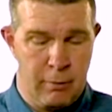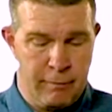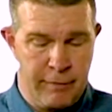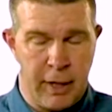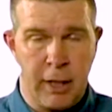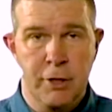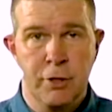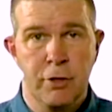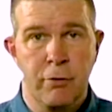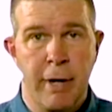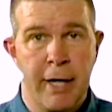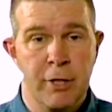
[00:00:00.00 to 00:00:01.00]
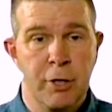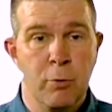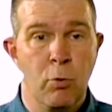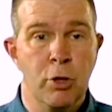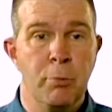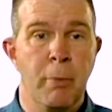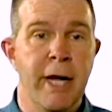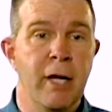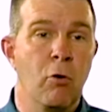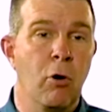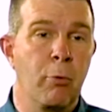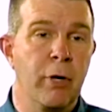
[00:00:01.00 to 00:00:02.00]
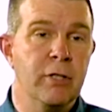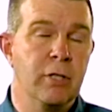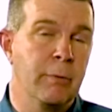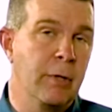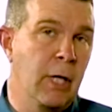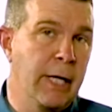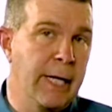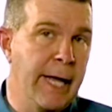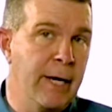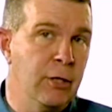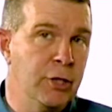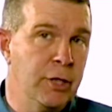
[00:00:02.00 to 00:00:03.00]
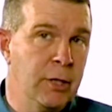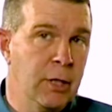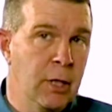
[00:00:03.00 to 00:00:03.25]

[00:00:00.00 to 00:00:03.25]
ventilation strategy, which may incorporate something like an energy